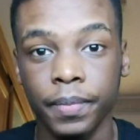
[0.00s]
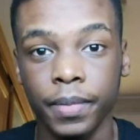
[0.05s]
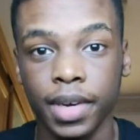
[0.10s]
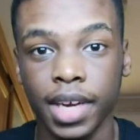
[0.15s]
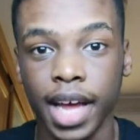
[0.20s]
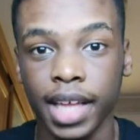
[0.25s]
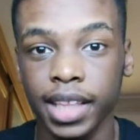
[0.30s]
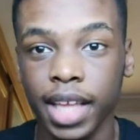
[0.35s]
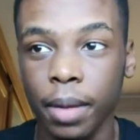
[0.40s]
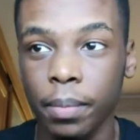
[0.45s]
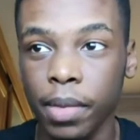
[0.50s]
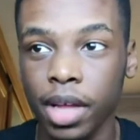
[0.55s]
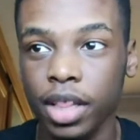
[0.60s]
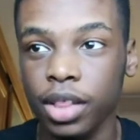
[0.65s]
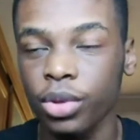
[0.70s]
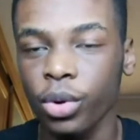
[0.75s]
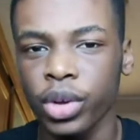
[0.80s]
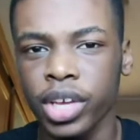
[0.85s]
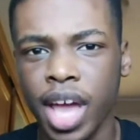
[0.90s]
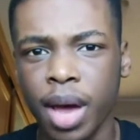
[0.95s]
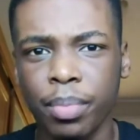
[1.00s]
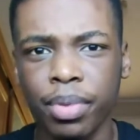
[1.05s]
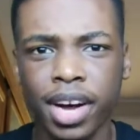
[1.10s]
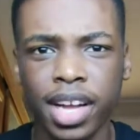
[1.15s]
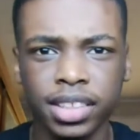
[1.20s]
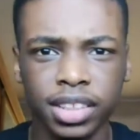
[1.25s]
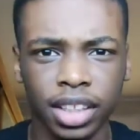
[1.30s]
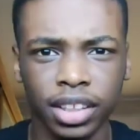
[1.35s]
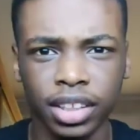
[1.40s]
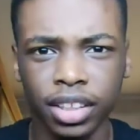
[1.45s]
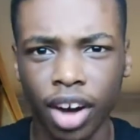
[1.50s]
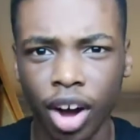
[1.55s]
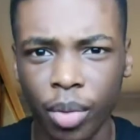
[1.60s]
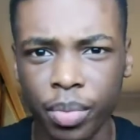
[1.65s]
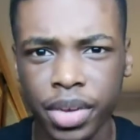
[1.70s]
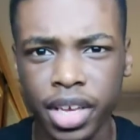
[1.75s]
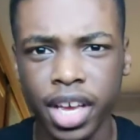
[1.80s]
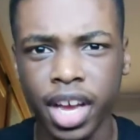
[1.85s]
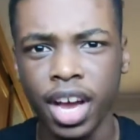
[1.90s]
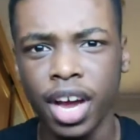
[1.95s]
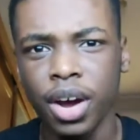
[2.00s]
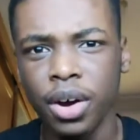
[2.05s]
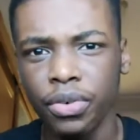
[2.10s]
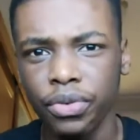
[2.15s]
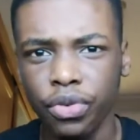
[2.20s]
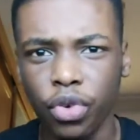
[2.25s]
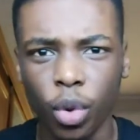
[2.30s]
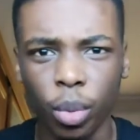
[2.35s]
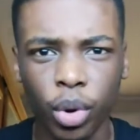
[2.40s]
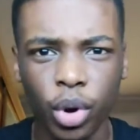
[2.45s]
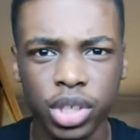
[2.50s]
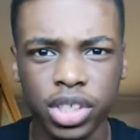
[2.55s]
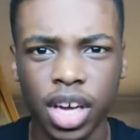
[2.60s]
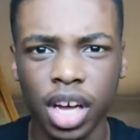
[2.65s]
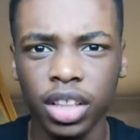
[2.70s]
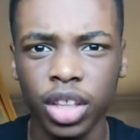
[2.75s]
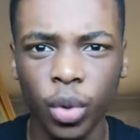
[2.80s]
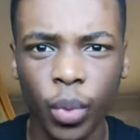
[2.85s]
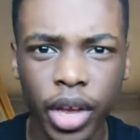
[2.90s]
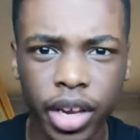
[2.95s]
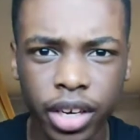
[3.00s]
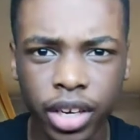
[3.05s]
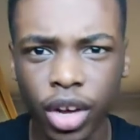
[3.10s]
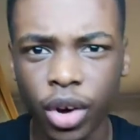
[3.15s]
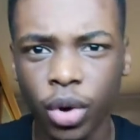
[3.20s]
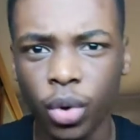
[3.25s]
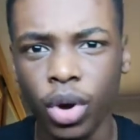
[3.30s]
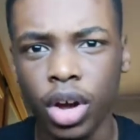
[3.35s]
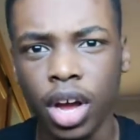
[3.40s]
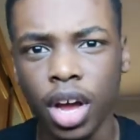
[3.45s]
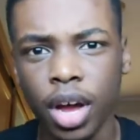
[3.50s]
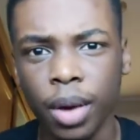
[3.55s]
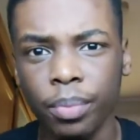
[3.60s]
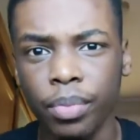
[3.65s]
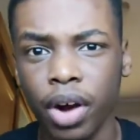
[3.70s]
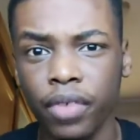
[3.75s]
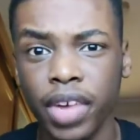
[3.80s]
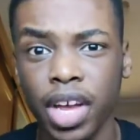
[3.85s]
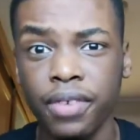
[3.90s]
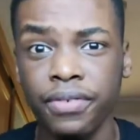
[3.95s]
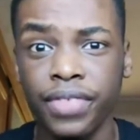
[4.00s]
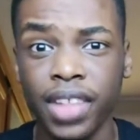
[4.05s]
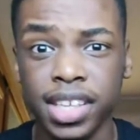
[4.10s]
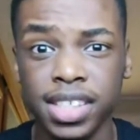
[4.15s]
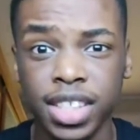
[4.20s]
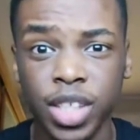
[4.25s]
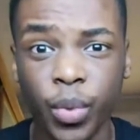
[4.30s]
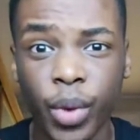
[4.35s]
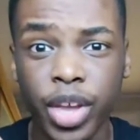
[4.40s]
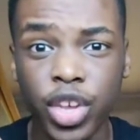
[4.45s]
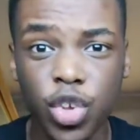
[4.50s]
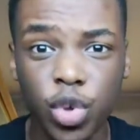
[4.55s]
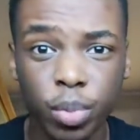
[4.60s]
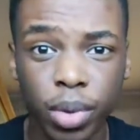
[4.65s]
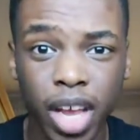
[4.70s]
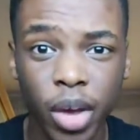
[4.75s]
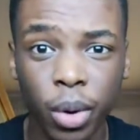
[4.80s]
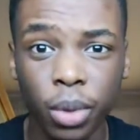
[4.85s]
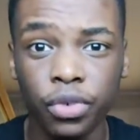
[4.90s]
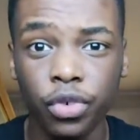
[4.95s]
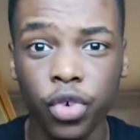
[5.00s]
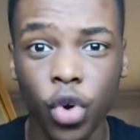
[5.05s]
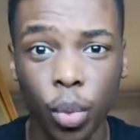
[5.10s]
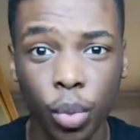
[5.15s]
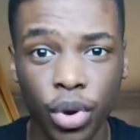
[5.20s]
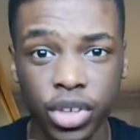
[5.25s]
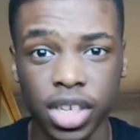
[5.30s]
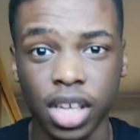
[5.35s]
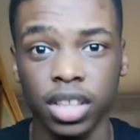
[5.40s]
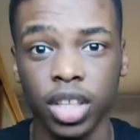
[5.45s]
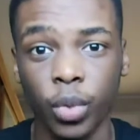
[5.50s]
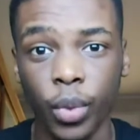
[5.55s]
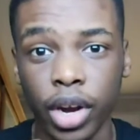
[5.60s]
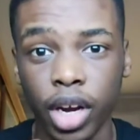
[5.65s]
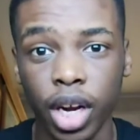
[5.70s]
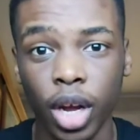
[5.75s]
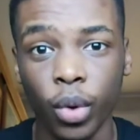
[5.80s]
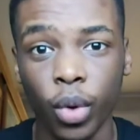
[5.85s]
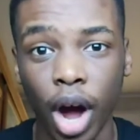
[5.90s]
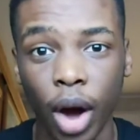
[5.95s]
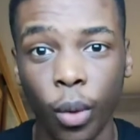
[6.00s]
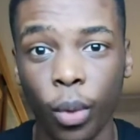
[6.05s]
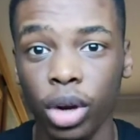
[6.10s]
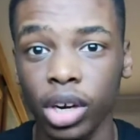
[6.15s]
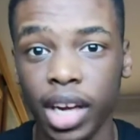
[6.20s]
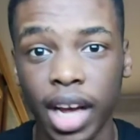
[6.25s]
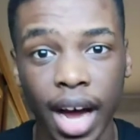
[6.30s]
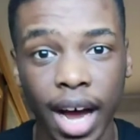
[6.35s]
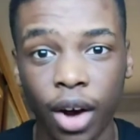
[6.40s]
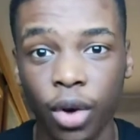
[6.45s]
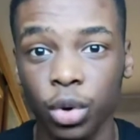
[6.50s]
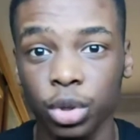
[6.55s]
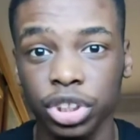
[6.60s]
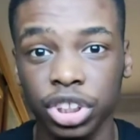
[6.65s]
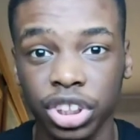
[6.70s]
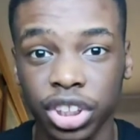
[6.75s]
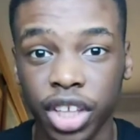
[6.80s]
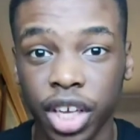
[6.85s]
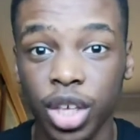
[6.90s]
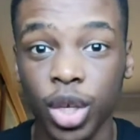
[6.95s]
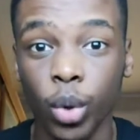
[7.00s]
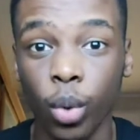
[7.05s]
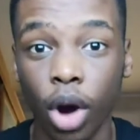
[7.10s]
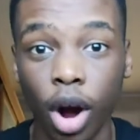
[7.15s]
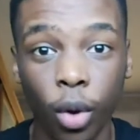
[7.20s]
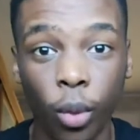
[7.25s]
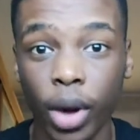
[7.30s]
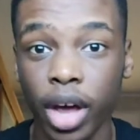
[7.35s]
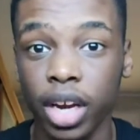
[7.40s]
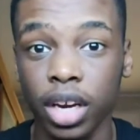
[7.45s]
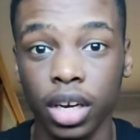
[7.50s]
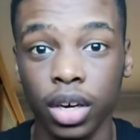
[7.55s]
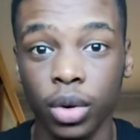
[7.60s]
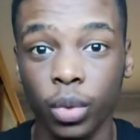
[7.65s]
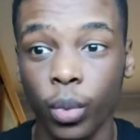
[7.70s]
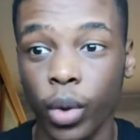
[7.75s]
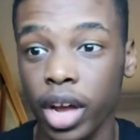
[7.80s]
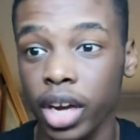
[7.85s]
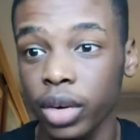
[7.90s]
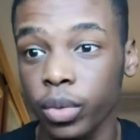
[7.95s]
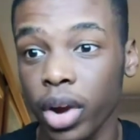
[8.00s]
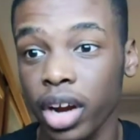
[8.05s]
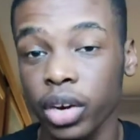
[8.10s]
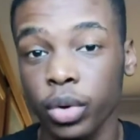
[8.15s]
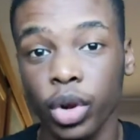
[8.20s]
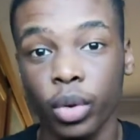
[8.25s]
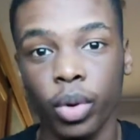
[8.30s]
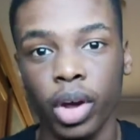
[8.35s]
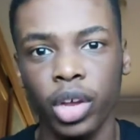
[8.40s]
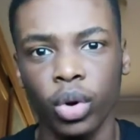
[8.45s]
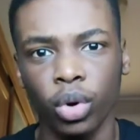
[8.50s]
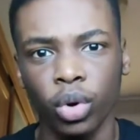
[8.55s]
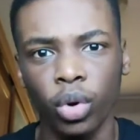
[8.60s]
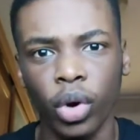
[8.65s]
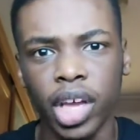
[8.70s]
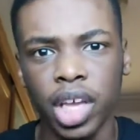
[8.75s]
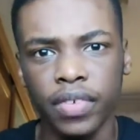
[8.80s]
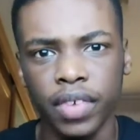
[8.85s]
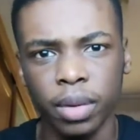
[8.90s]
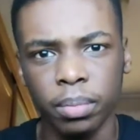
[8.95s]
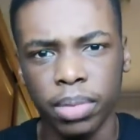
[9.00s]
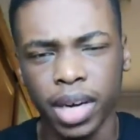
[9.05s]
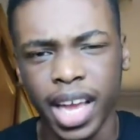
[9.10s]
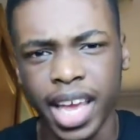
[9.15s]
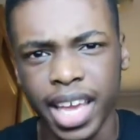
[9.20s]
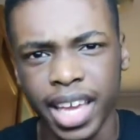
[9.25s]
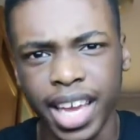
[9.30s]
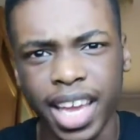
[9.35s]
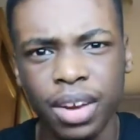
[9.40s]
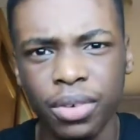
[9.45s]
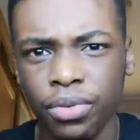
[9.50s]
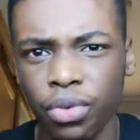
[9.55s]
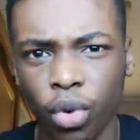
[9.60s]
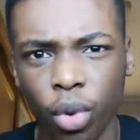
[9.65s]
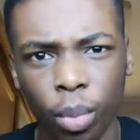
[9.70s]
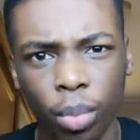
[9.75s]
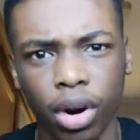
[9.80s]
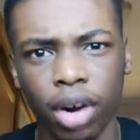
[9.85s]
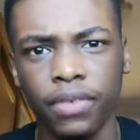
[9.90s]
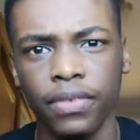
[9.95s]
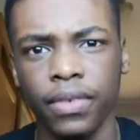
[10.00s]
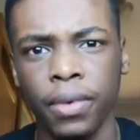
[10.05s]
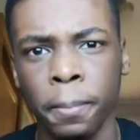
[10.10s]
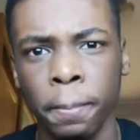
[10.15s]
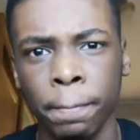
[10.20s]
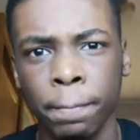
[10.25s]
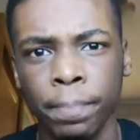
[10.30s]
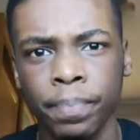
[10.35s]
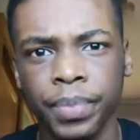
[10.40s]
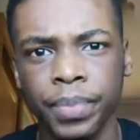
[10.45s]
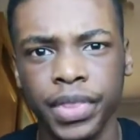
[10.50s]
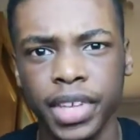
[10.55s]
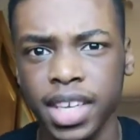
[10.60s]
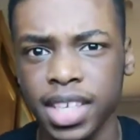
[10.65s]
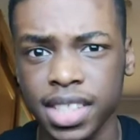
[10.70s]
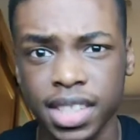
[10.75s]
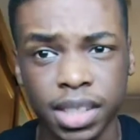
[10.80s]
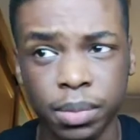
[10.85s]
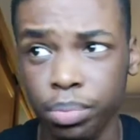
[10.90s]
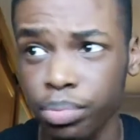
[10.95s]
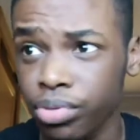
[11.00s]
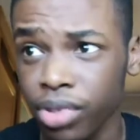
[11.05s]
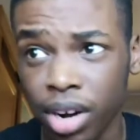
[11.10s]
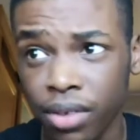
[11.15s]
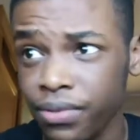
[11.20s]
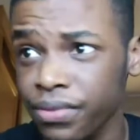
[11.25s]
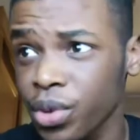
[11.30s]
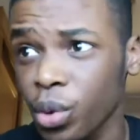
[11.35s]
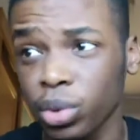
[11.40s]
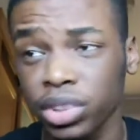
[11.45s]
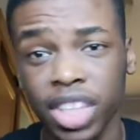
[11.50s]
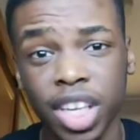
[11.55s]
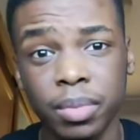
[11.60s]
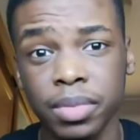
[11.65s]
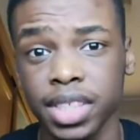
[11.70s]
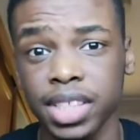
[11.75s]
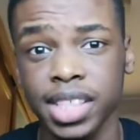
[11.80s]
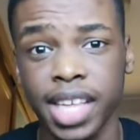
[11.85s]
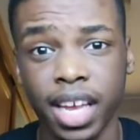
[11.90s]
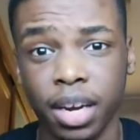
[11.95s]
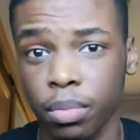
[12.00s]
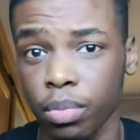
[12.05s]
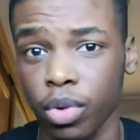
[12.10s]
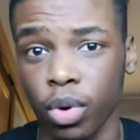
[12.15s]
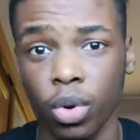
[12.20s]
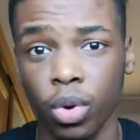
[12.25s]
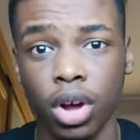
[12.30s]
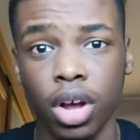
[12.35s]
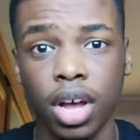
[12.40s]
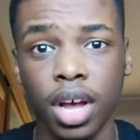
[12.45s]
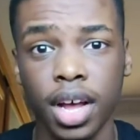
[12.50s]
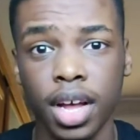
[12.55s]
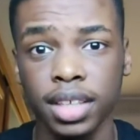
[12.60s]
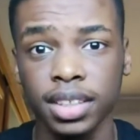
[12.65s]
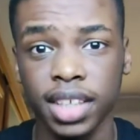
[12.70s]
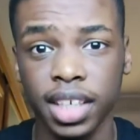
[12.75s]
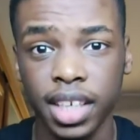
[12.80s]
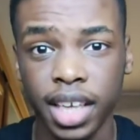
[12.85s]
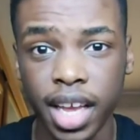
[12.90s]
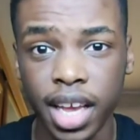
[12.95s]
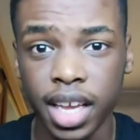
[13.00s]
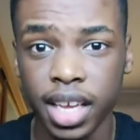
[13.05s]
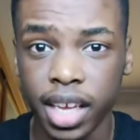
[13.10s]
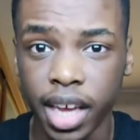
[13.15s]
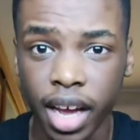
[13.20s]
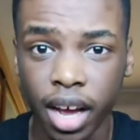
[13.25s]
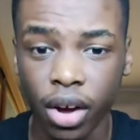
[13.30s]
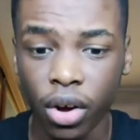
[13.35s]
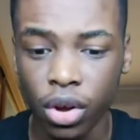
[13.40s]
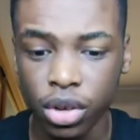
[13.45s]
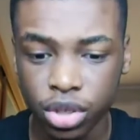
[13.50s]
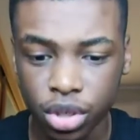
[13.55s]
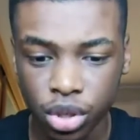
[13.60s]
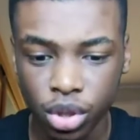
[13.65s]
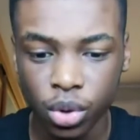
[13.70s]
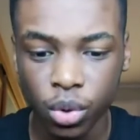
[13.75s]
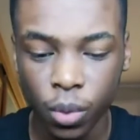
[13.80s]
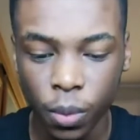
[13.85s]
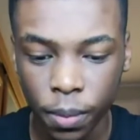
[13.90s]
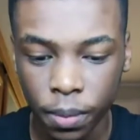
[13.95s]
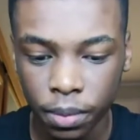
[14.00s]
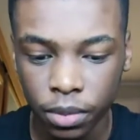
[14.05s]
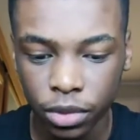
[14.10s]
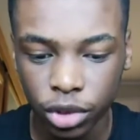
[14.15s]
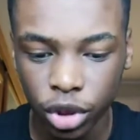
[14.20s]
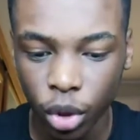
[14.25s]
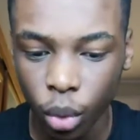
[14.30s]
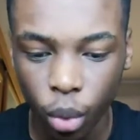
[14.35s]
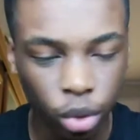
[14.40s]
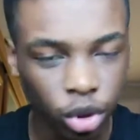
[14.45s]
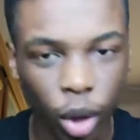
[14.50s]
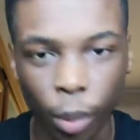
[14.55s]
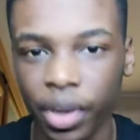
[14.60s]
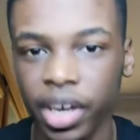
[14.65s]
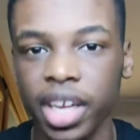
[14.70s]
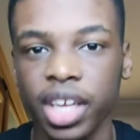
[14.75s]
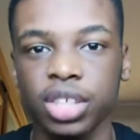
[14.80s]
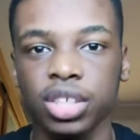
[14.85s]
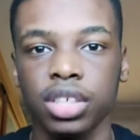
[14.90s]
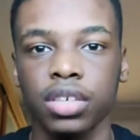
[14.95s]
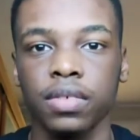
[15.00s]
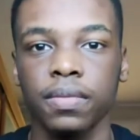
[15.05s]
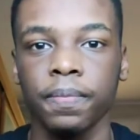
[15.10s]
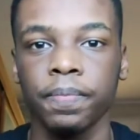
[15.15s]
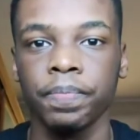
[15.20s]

Like, that man thought, yeah, but it's a derby. Form goes out the window. Bruv, if that's the way you play when form goes out the window, I wonder how shit you are when you're not even playing in form, bruv. Because, bruv, your team's dead, bro. Today, yeah, Arsenal, total domination.